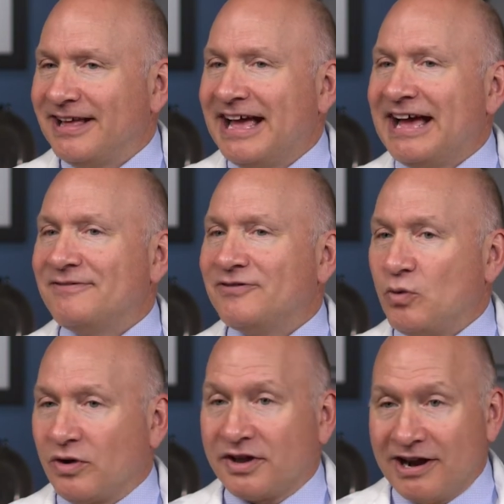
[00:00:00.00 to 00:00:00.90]
have
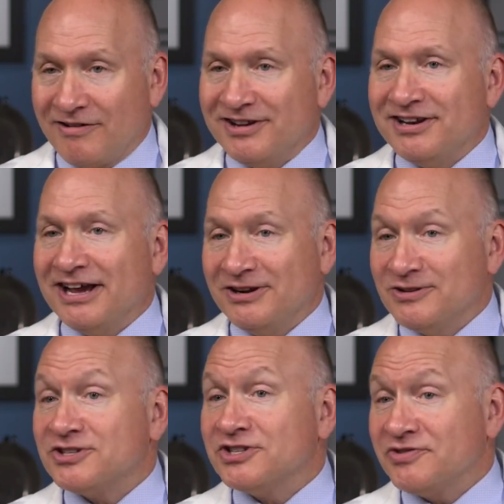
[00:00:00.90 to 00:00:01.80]
or carry a
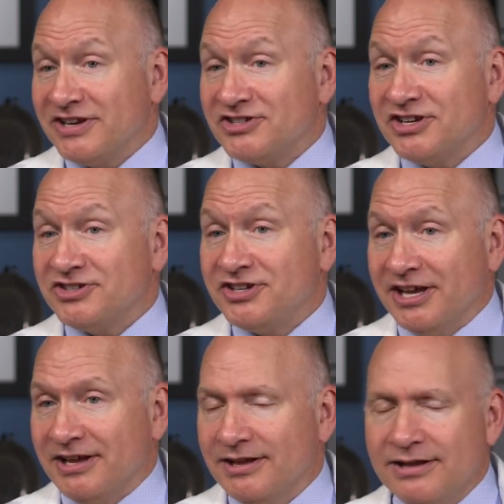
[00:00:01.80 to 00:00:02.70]
diagnosis of H H
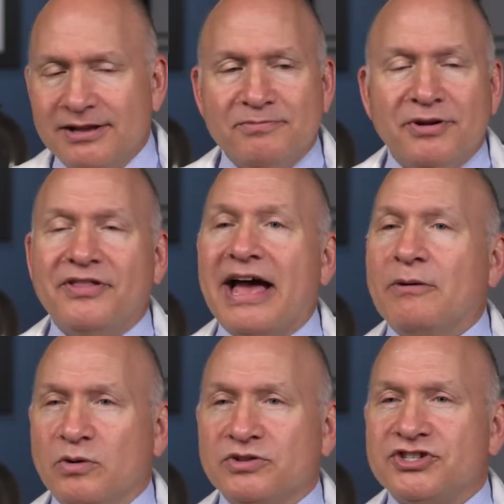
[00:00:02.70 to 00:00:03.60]
T, but
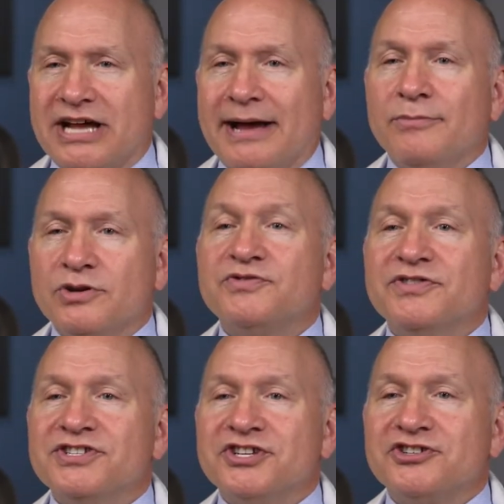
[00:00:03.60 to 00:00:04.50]
that won't stop most
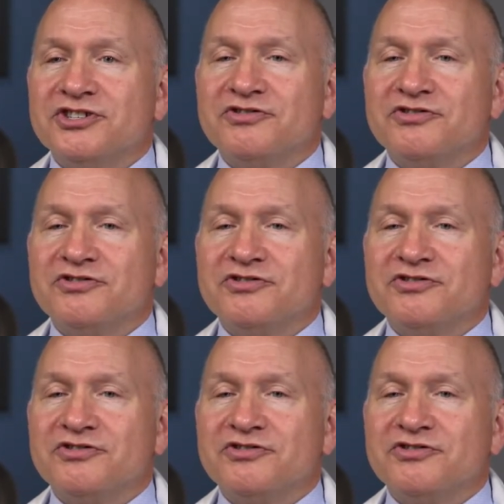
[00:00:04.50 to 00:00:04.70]
physicians